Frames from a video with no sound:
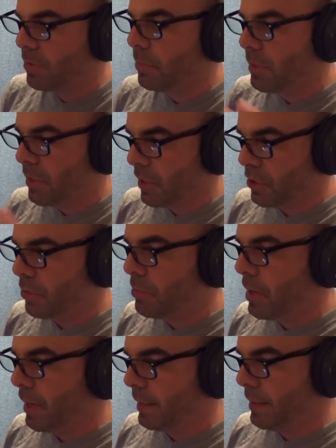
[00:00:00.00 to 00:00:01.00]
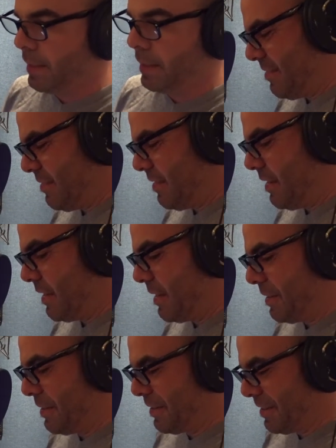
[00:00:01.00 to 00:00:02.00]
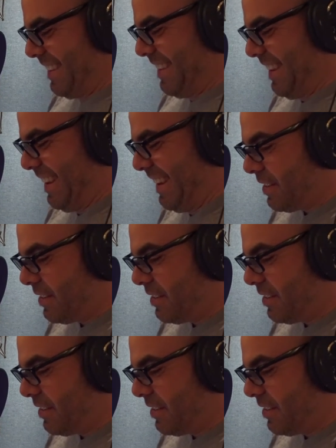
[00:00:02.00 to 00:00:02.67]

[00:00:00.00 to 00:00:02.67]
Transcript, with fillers: to be on your mind. Yeah, yeah, yeah.